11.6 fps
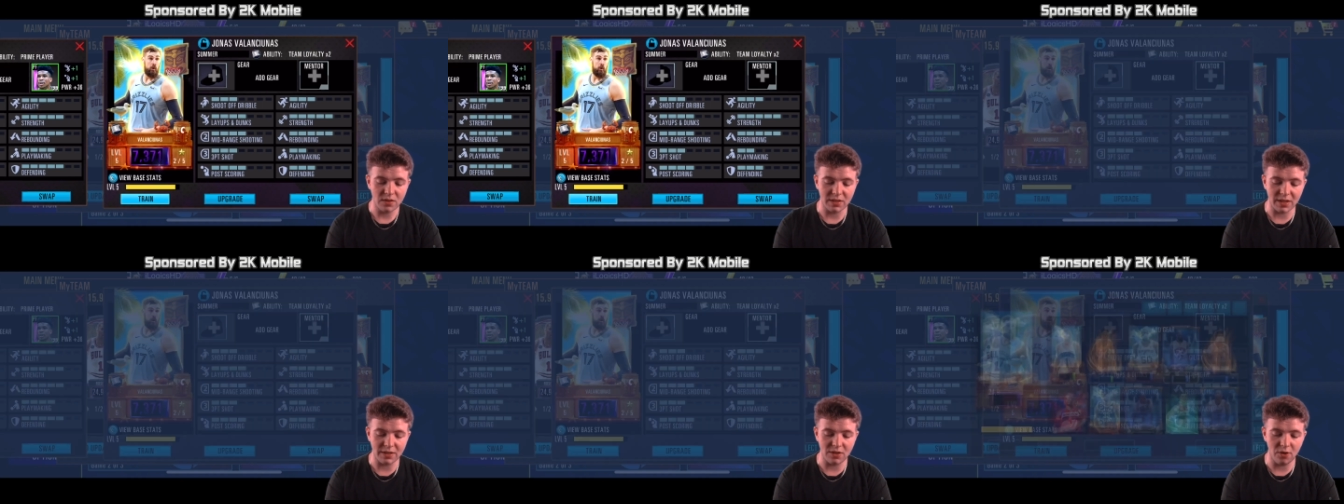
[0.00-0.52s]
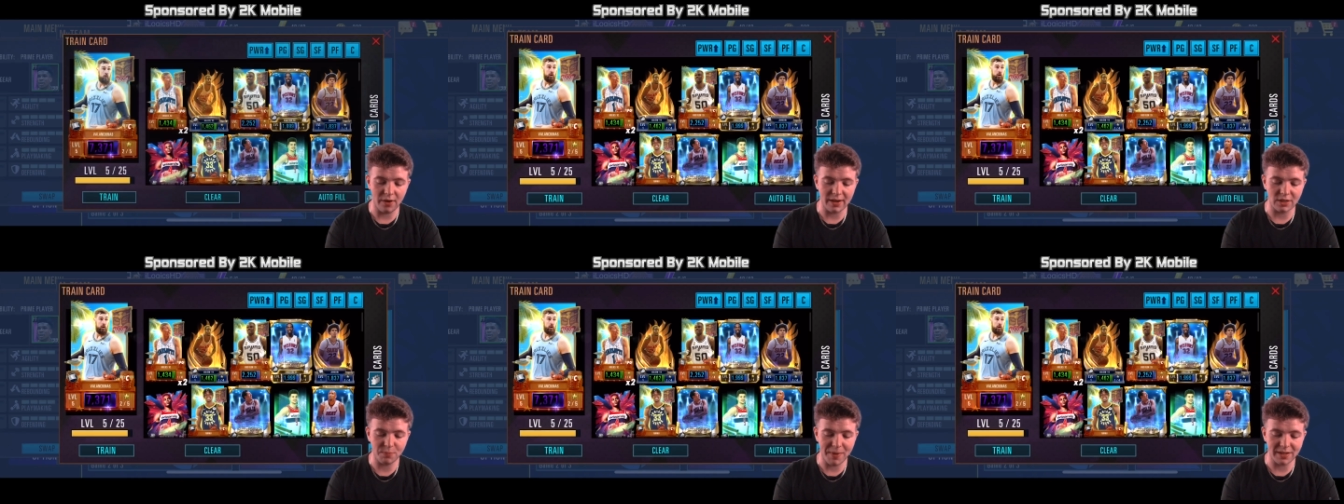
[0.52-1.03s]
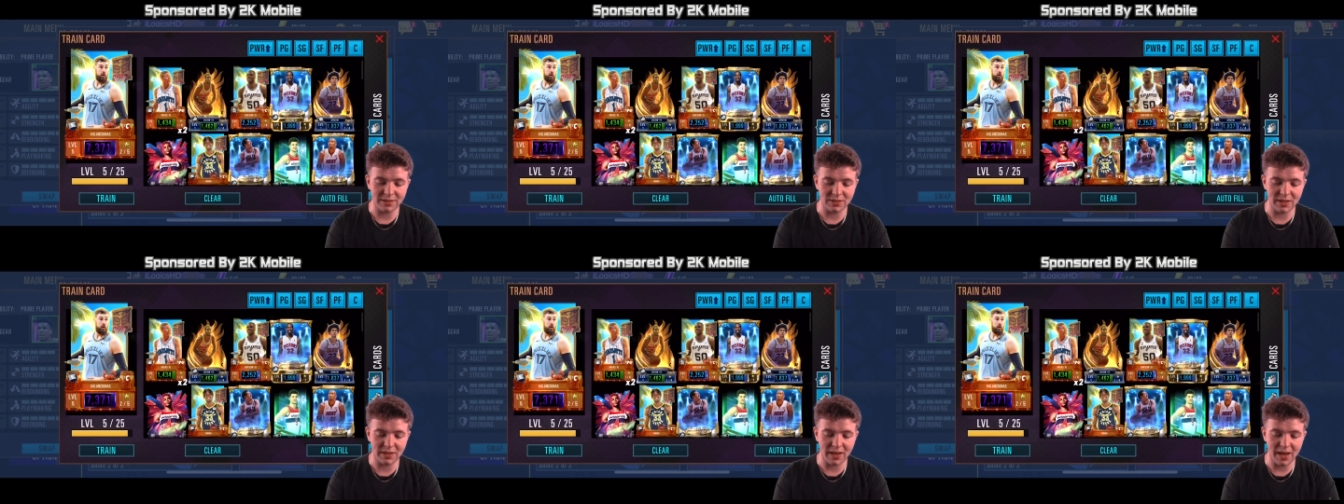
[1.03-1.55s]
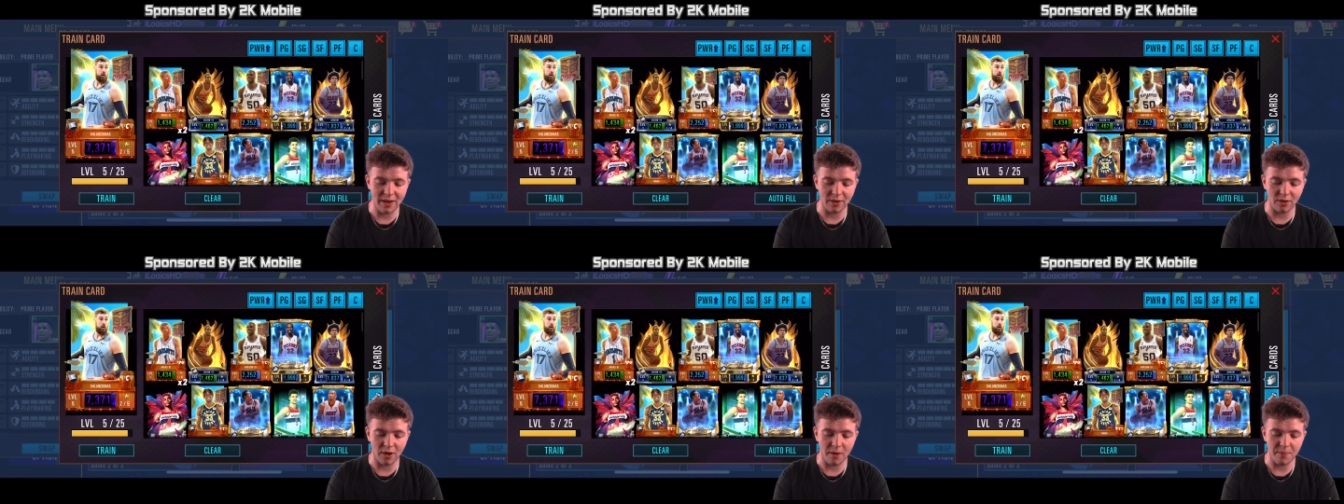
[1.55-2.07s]
Did not expect to see that
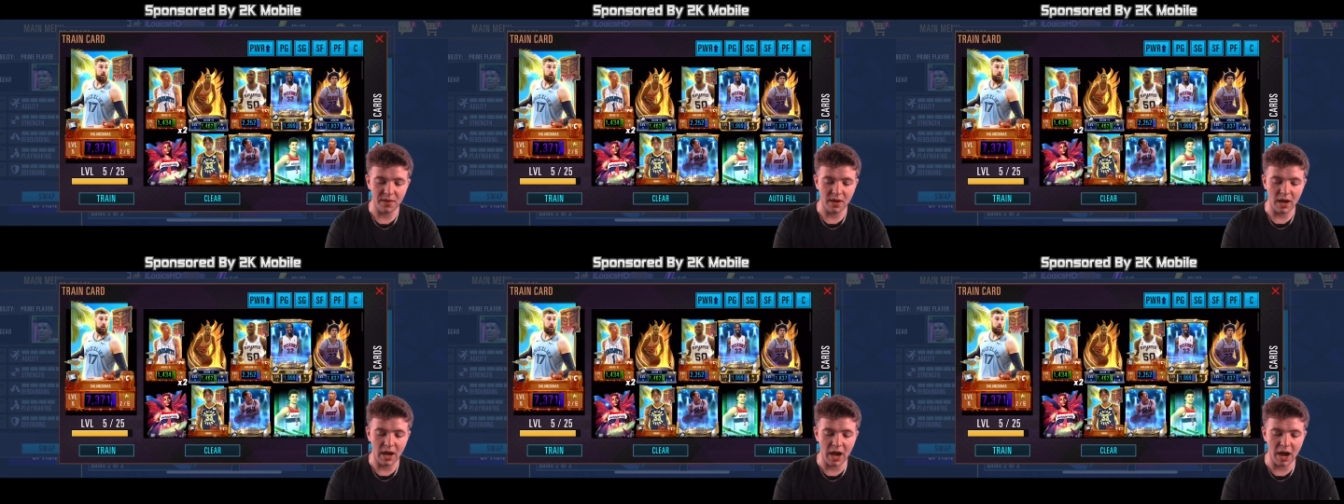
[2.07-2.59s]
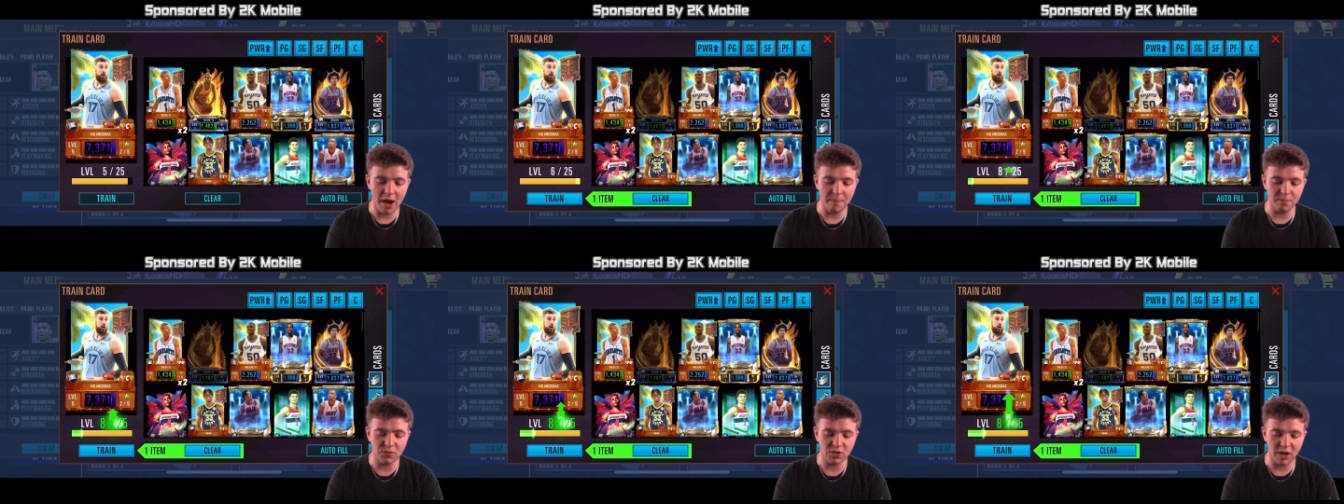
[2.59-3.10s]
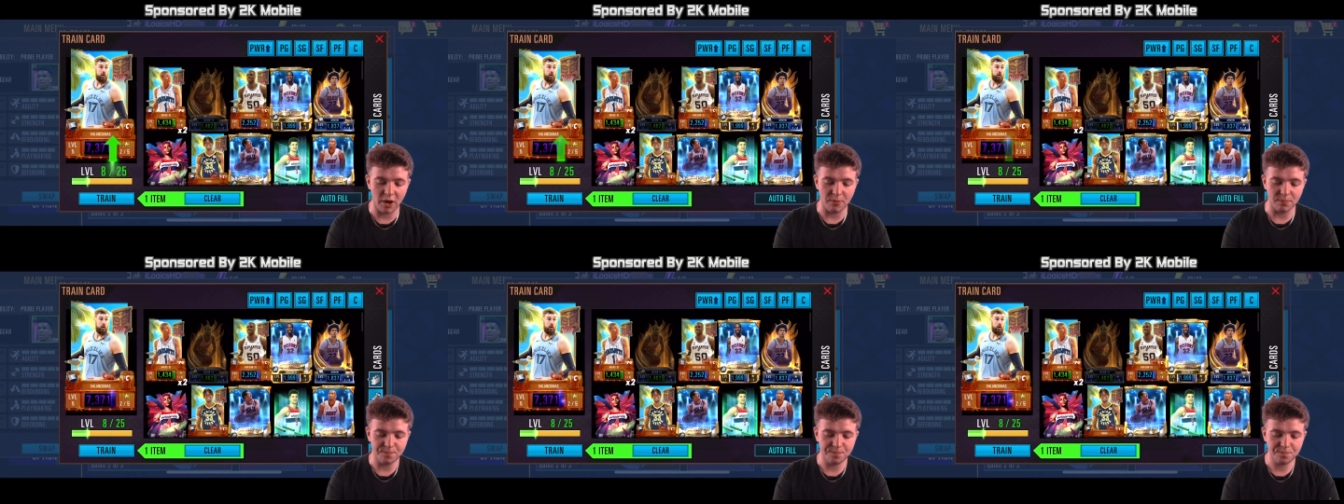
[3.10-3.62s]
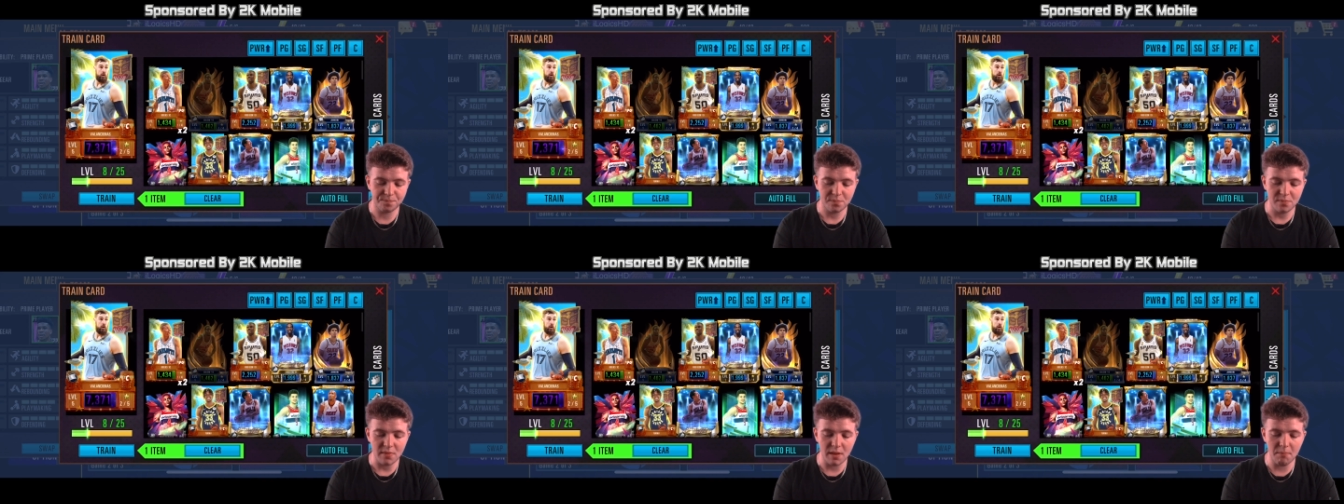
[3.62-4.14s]
occur. Um, so,
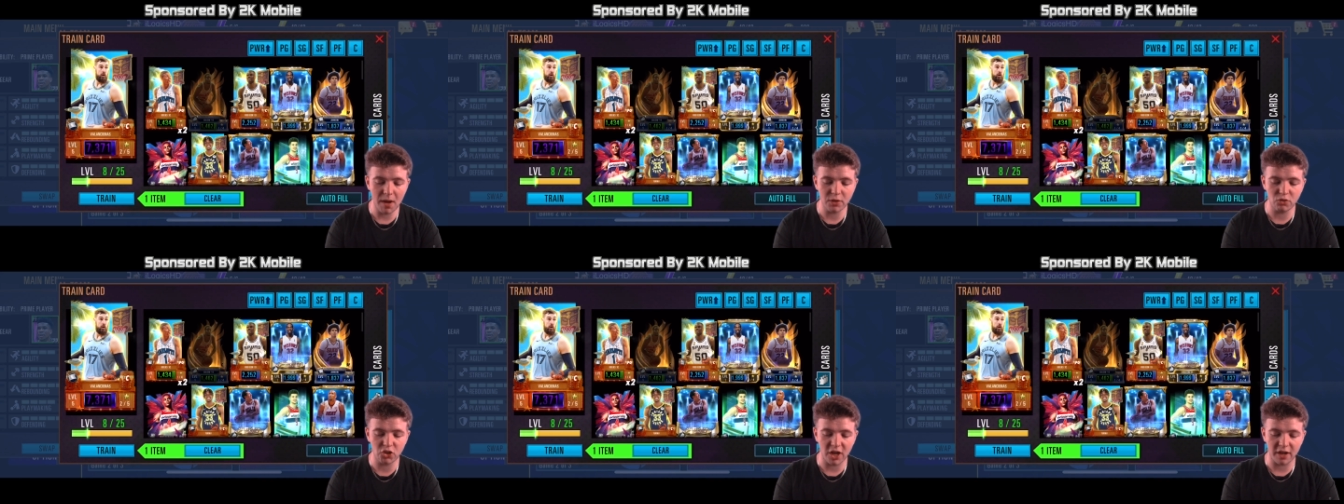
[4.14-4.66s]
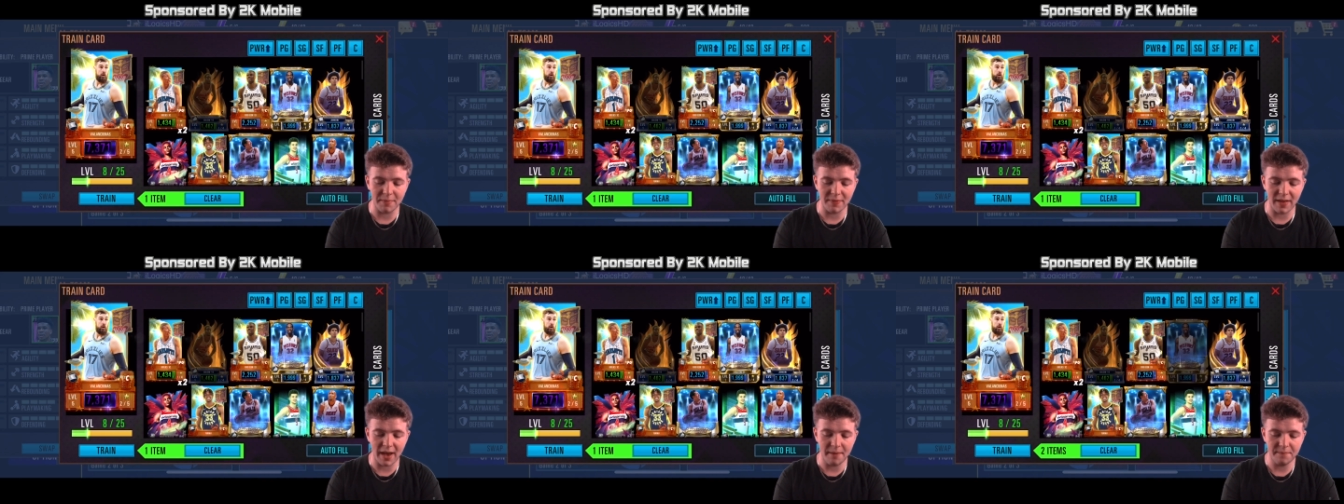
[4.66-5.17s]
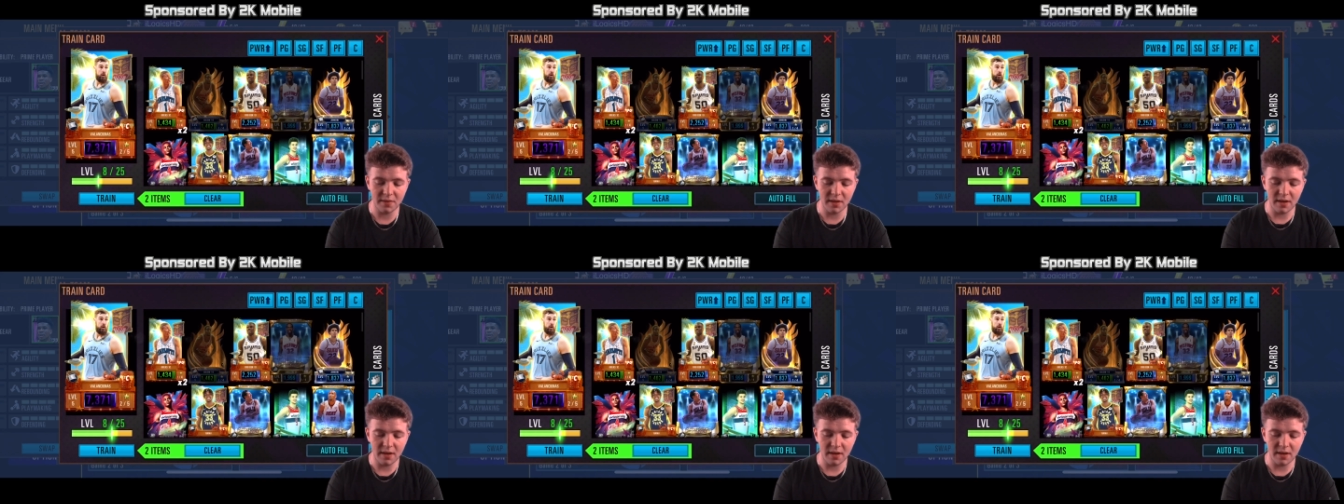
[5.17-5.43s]
might as well chuck him in there.